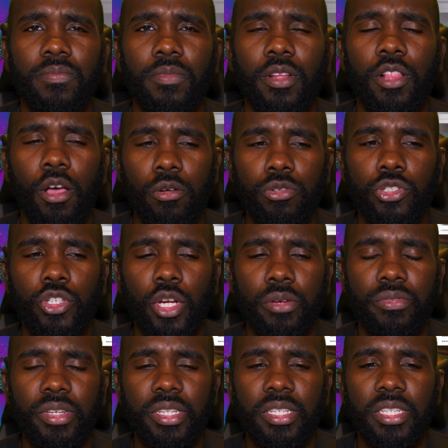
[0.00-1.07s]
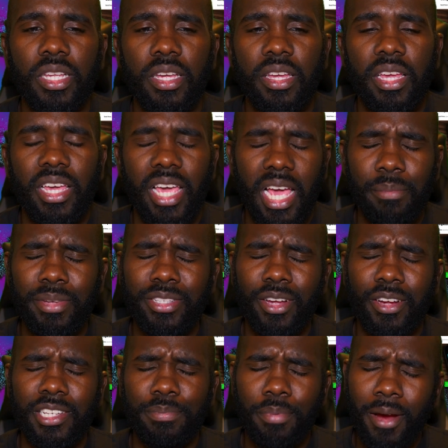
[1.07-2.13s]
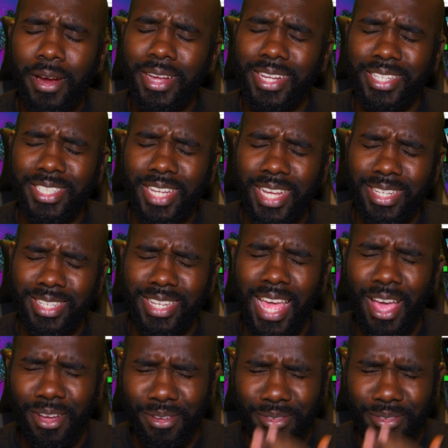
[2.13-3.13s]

clone service, Amazon Spark, is shutting down.